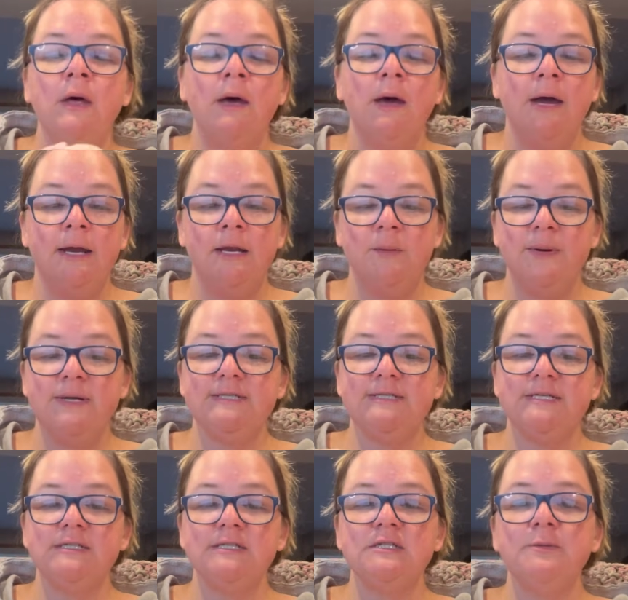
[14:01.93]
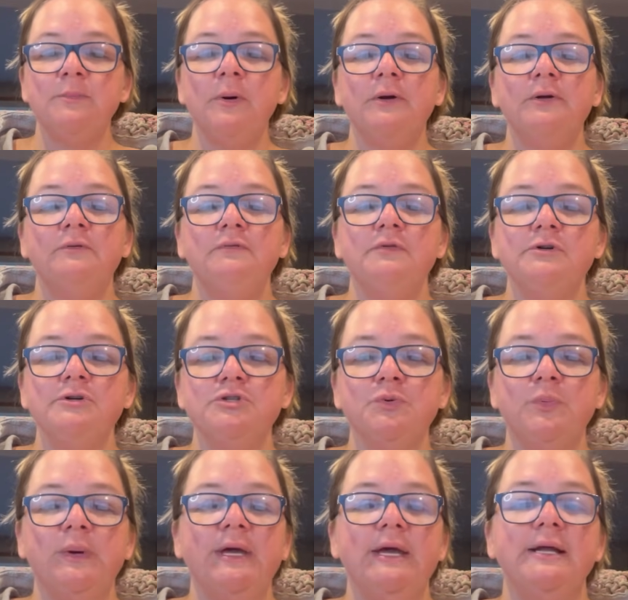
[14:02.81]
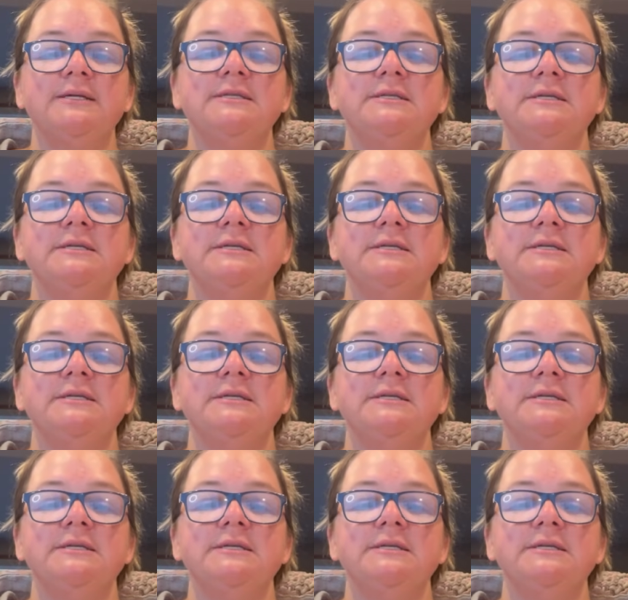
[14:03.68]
Anyways, this is a part of their tweeds.